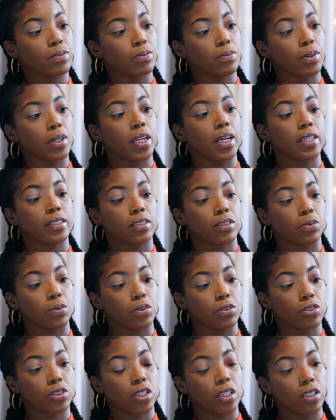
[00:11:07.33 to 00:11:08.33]
Well, has
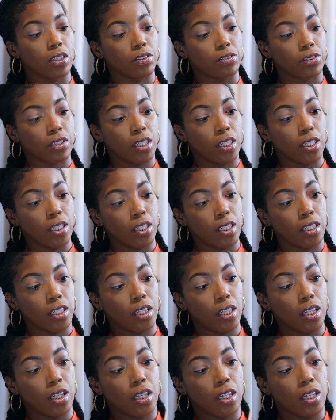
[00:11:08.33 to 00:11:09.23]
orange colors in it.